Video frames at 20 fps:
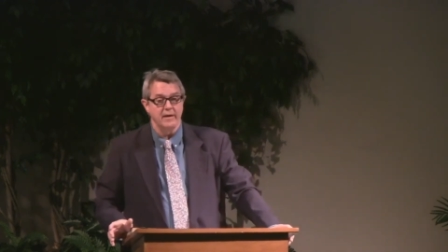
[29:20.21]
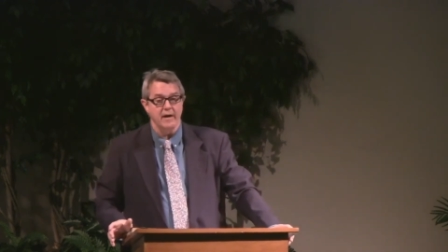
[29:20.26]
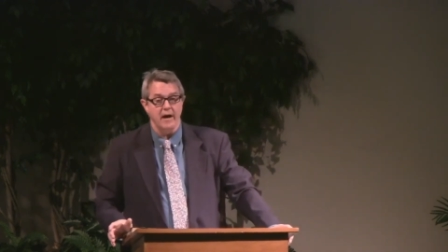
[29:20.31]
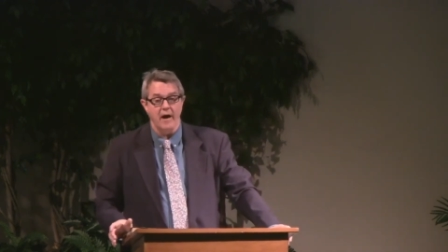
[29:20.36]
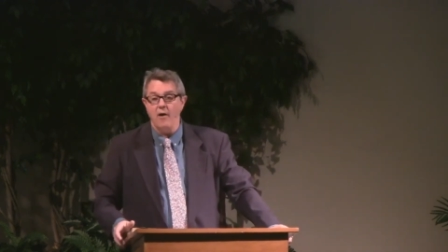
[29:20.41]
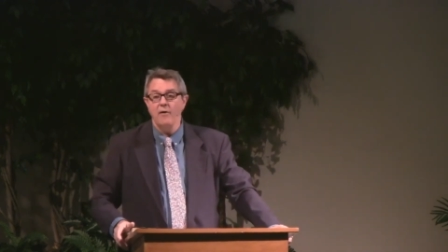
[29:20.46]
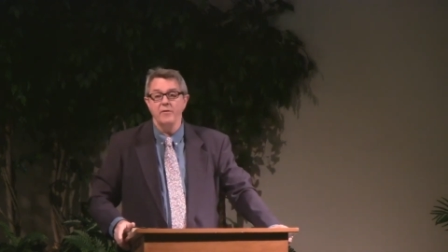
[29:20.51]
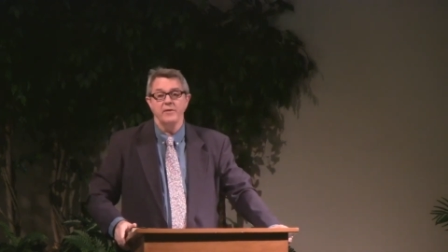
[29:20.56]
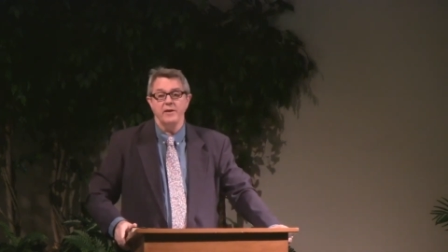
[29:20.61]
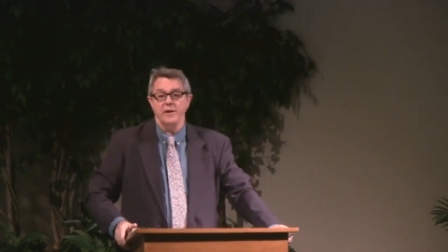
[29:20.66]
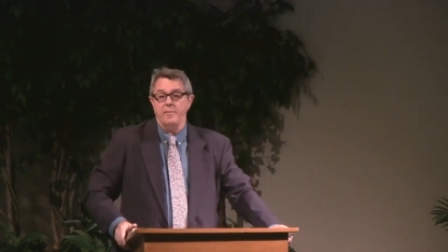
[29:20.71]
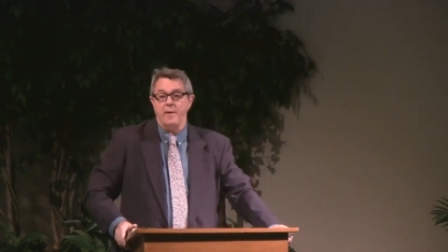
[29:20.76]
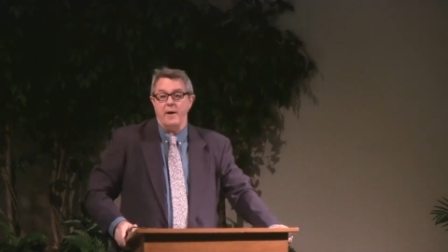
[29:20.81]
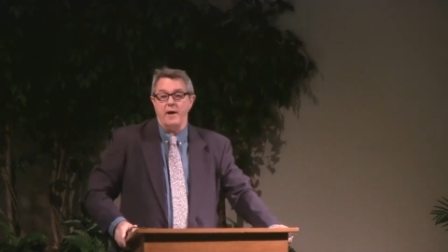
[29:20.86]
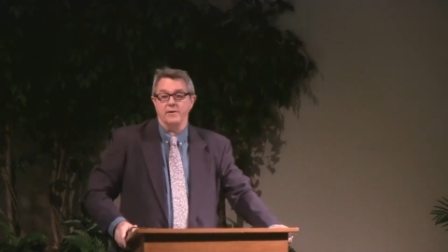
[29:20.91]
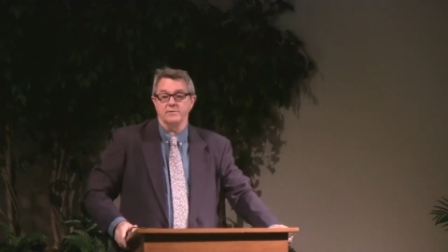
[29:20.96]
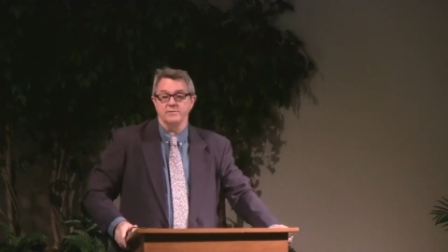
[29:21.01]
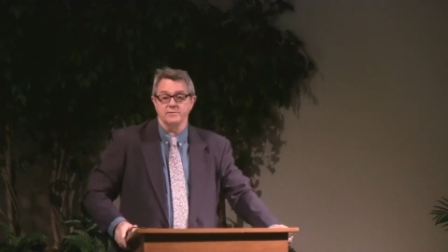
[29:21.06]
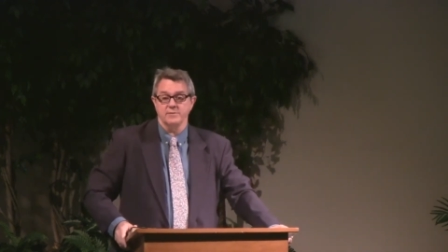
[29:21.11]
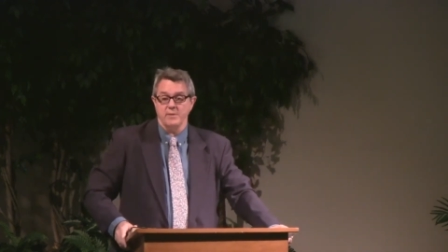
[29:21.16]
All the
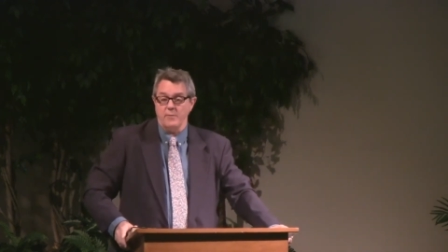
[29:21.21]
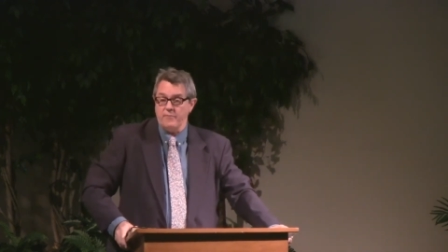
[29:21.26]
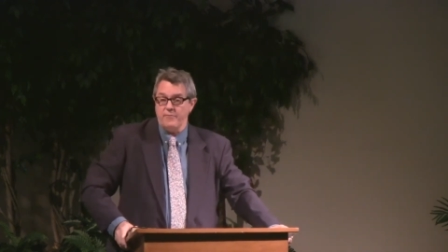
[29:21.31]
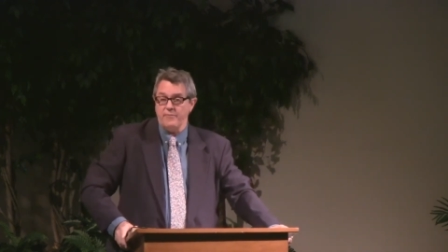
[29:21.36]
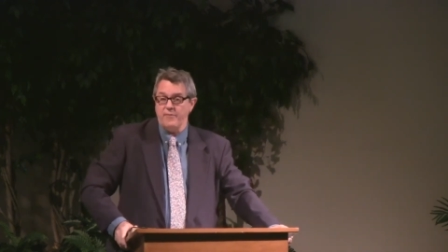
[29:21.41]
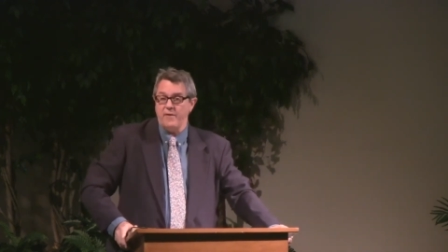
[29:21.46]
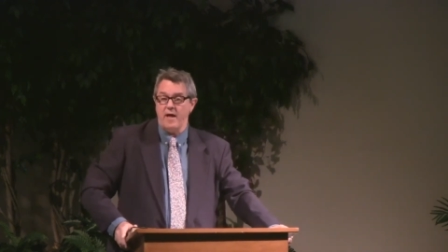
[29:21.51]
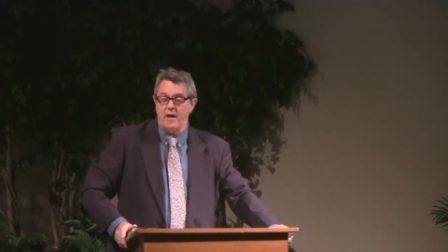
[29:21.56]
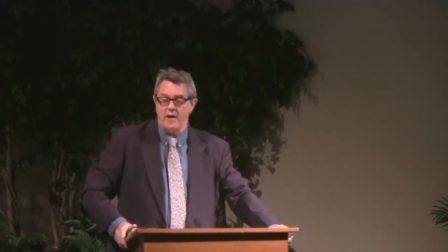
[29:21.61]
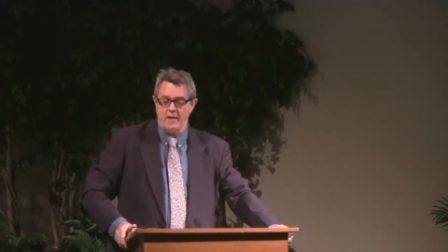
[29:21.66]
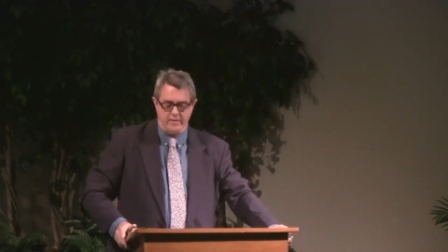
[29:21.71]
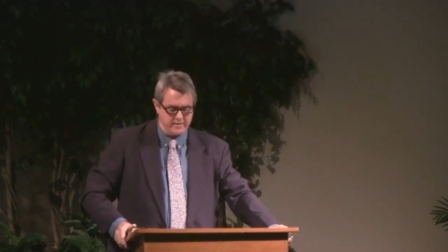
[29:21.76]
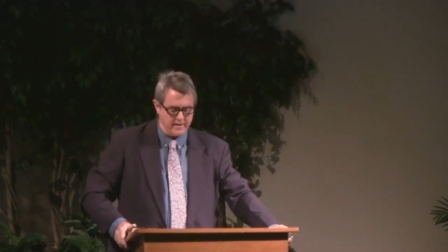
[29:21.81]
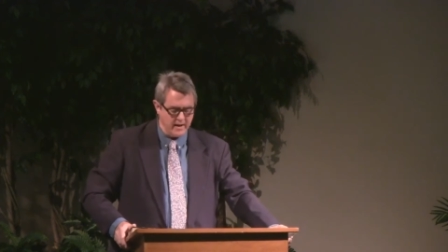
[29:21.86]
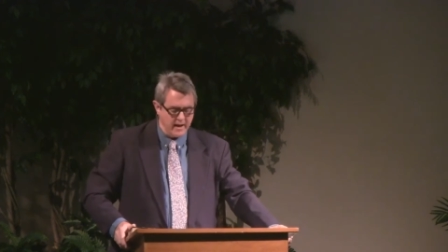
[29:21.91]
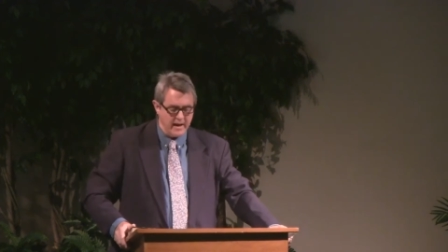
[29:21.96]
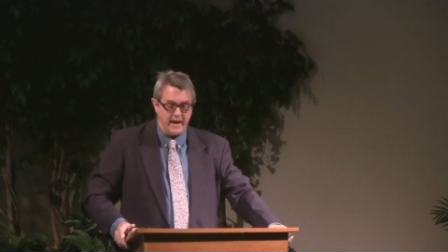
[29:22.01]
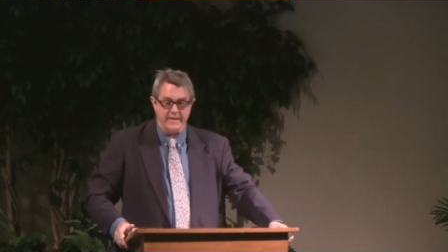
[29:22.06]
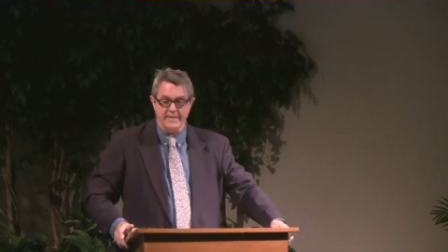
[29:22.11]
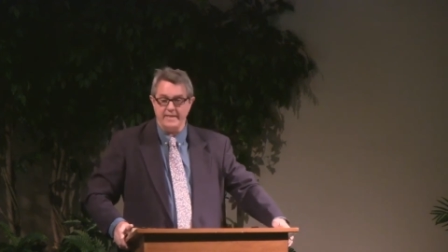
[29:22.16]
apostles, they were flogged.
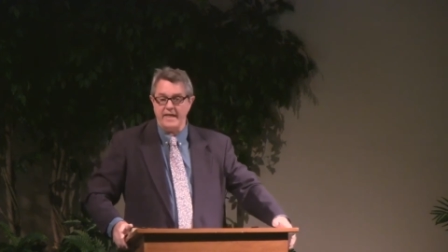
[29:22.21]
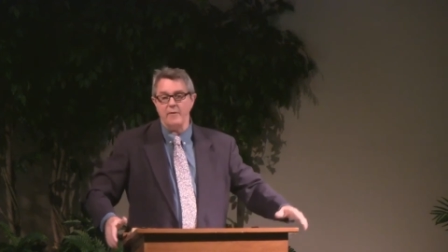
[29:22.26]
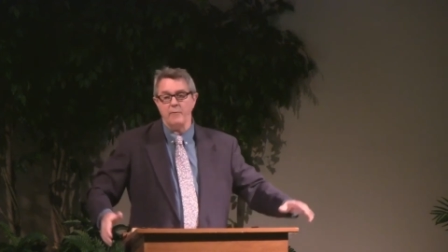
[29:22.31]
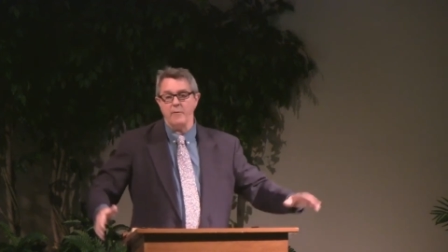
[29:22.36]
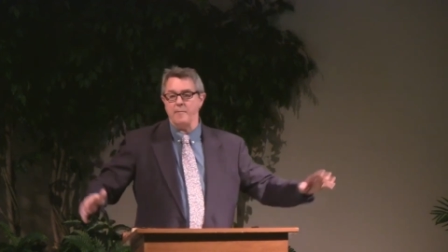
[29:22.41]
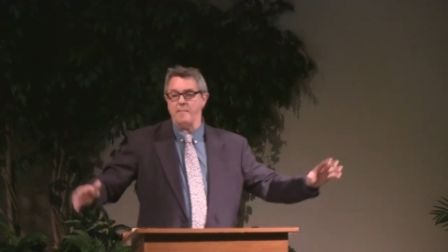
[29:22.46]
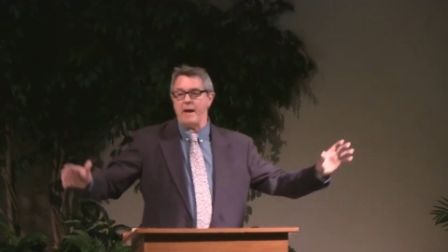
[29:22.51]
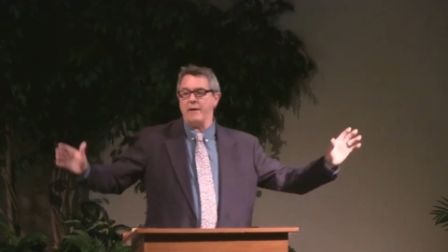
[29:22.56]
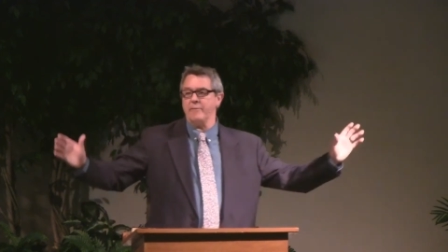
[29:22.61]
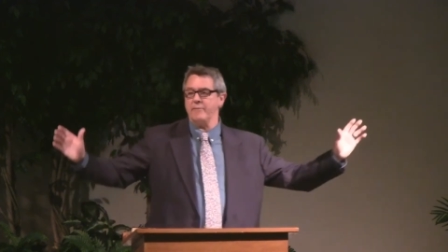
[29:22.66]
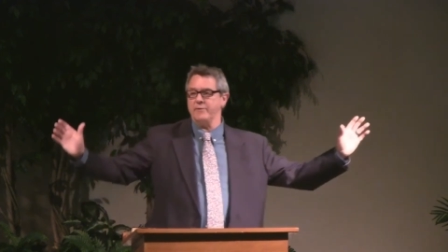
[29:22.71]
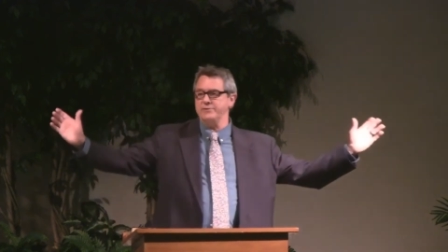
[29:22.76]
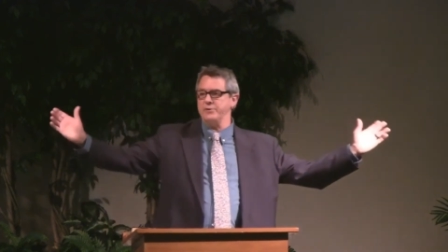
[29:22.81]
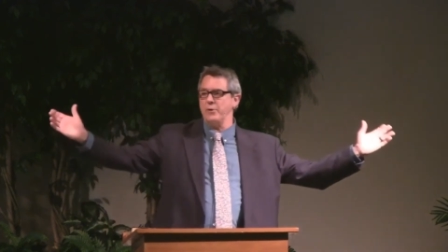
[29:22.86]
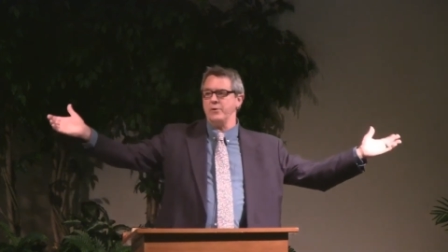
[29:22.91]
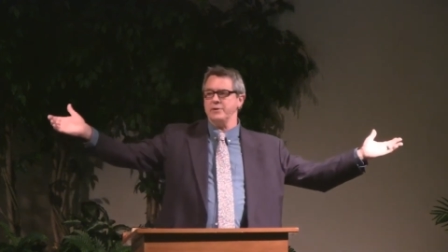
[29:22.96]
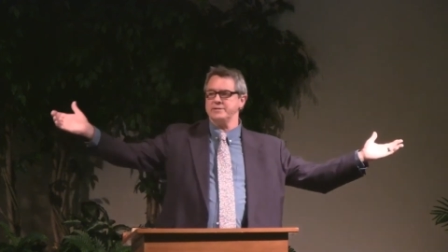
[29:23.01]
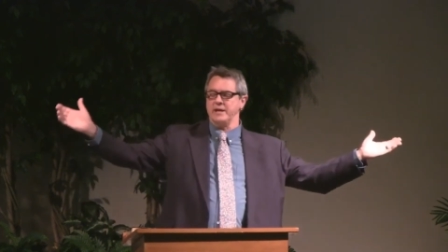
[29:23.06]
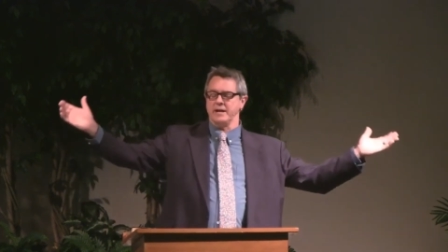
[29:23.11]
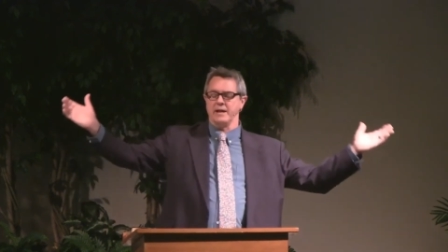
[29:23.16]
And they went back
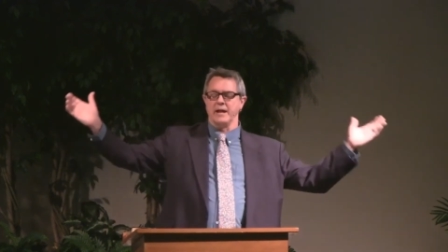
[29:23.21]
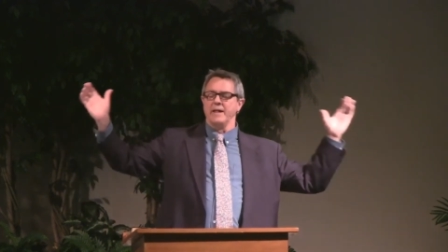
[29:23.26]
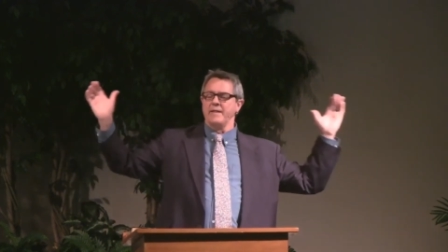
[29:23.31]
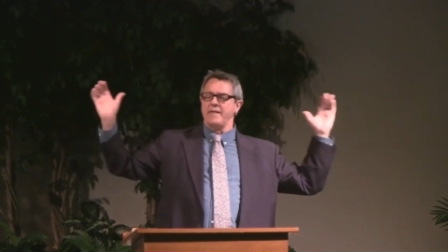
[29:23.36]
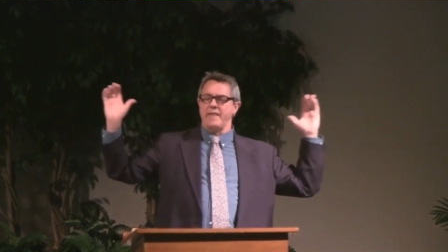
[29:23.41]
rejoicing